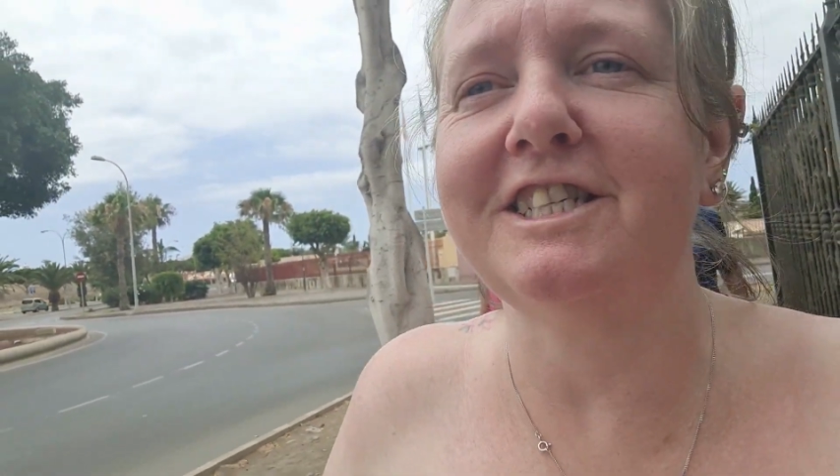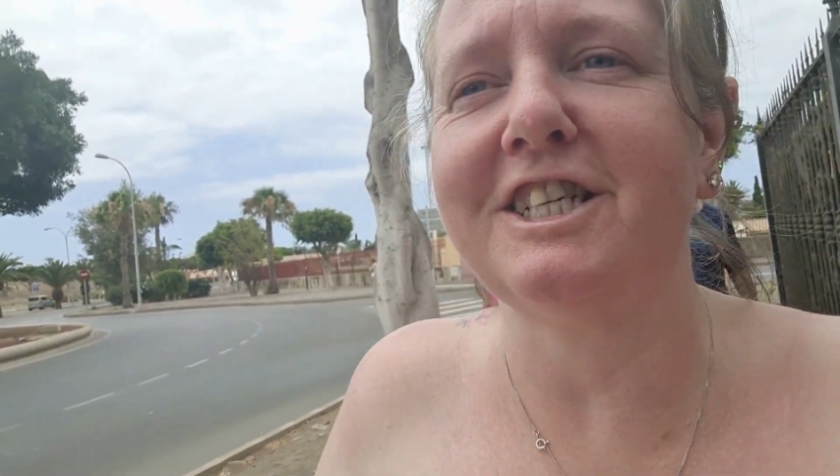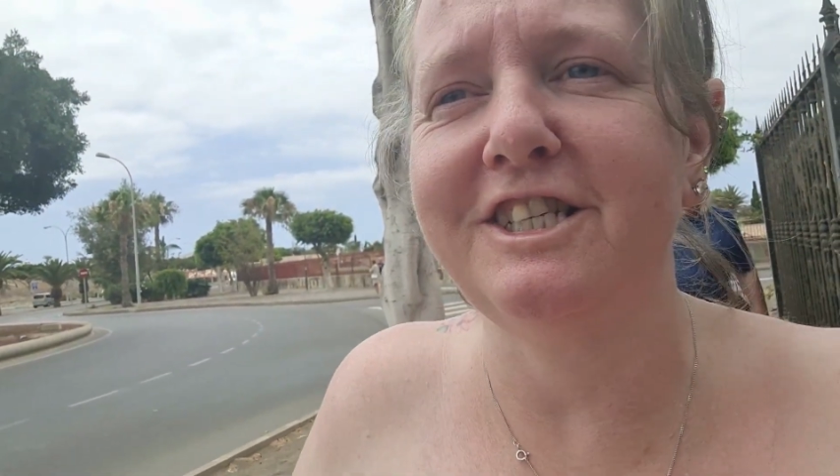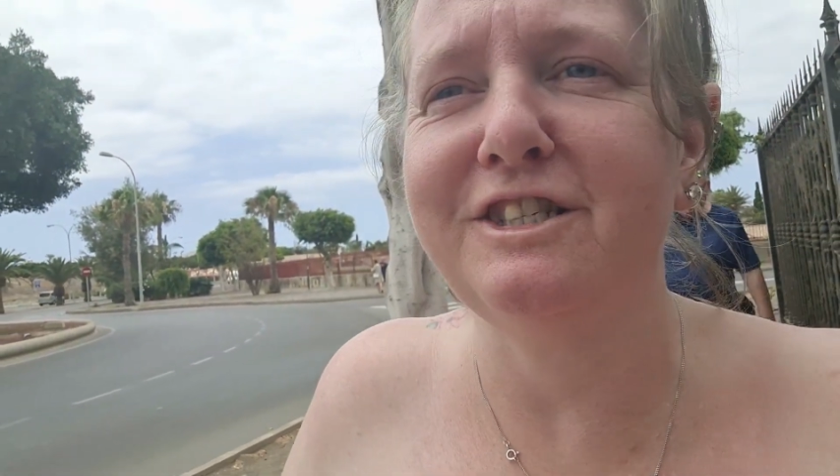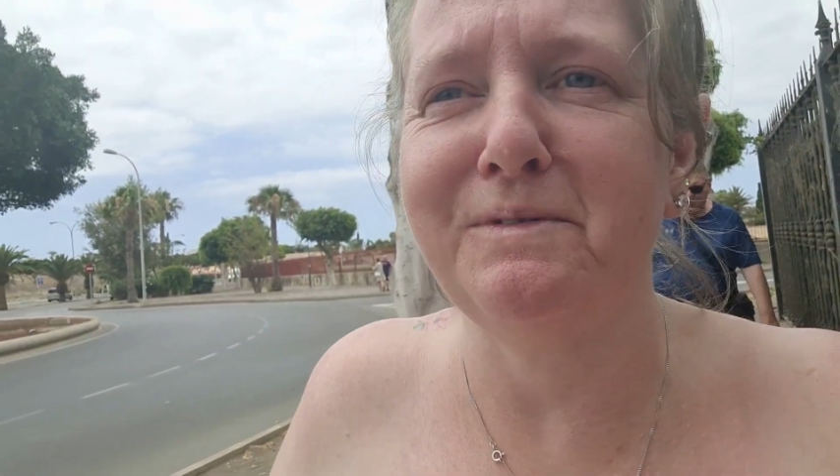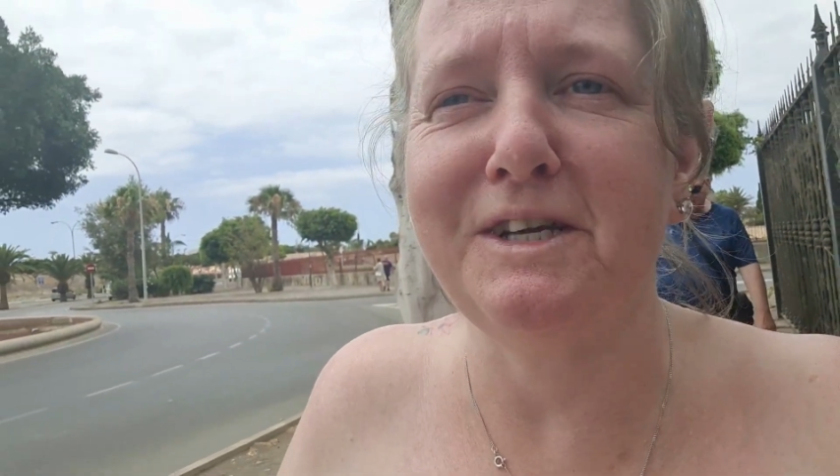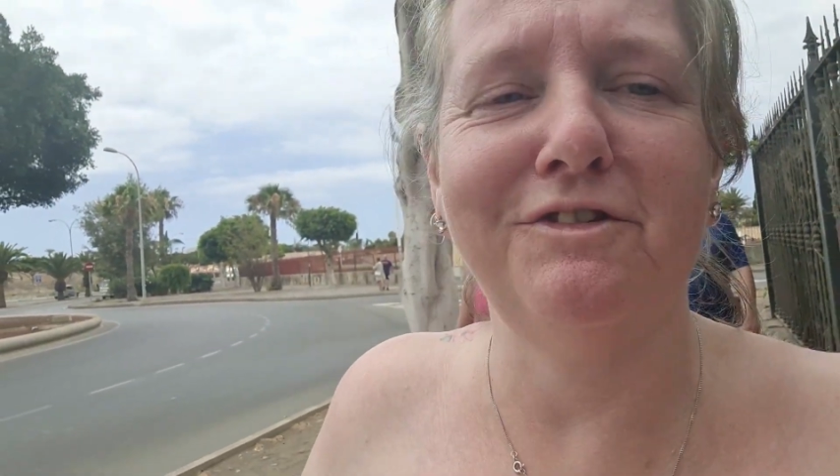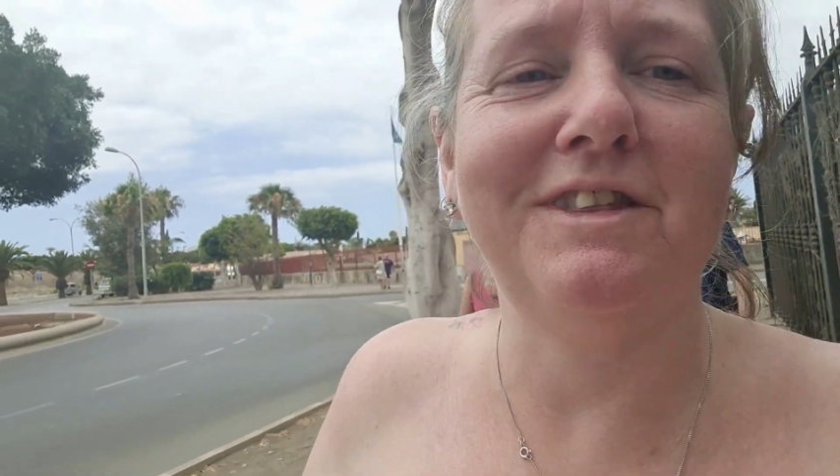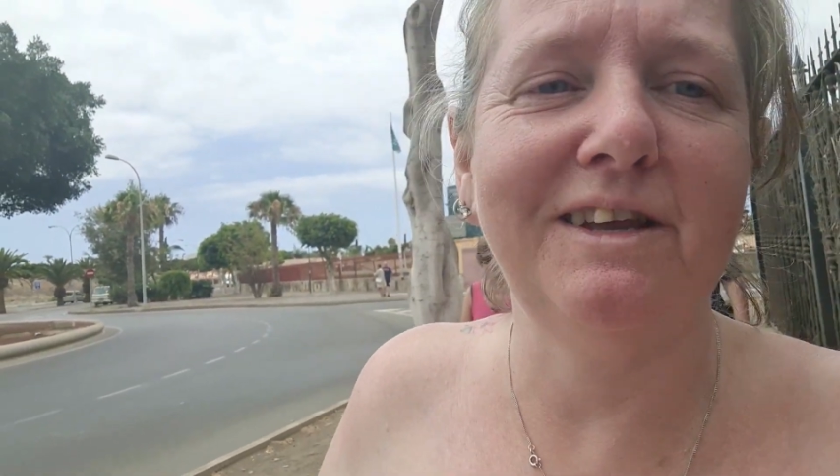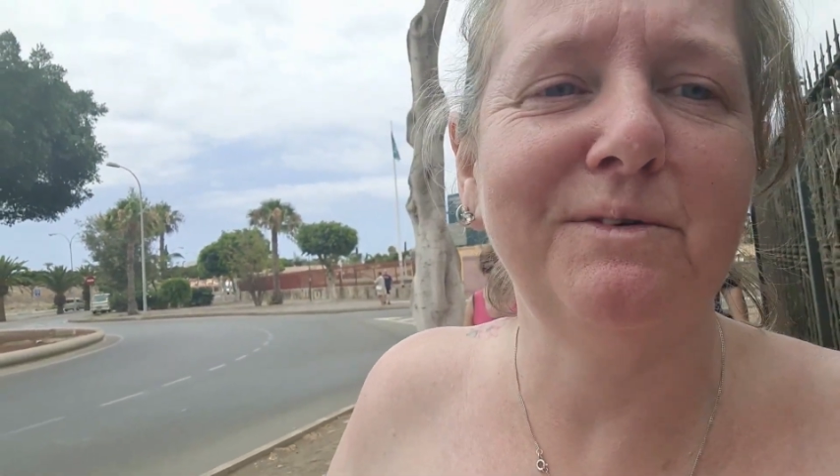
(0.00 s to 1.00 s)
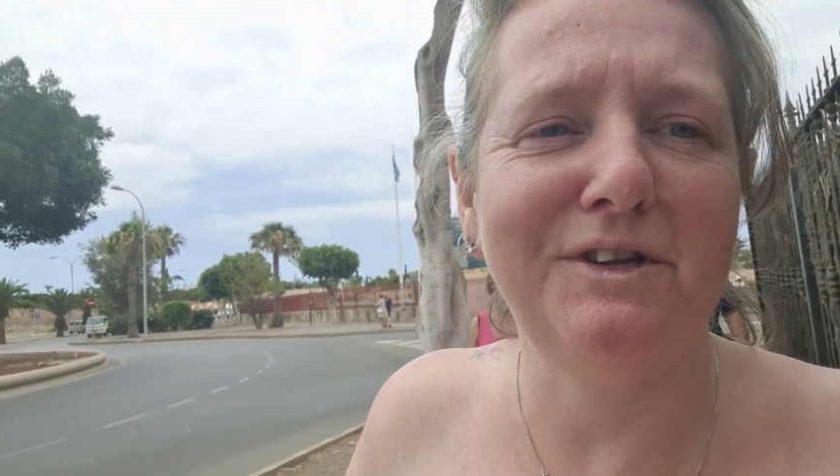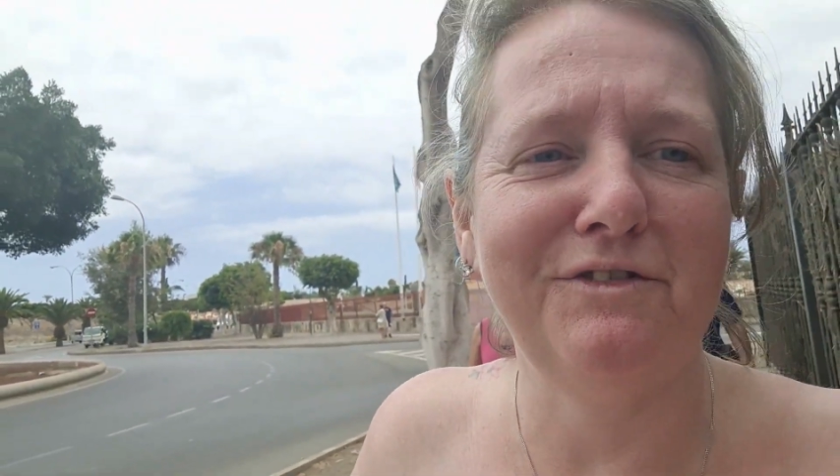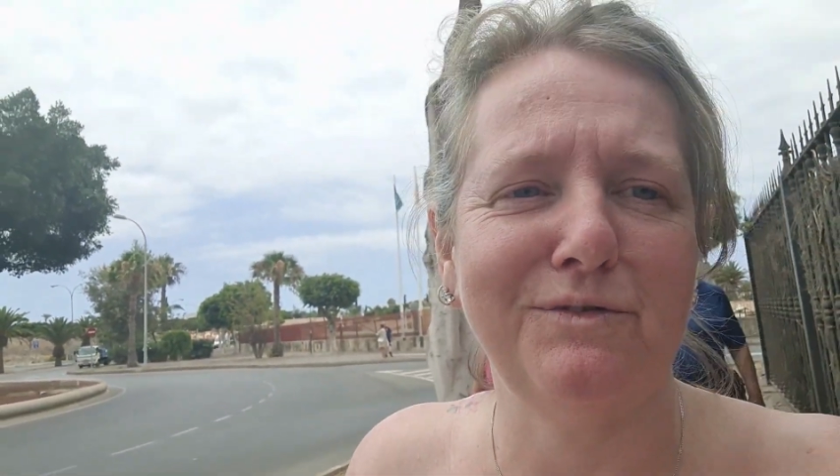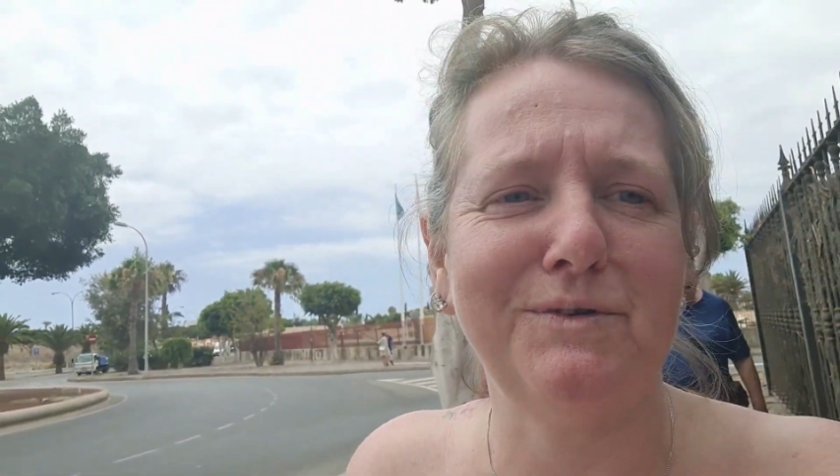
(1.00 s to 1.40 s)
to change the way you think when you've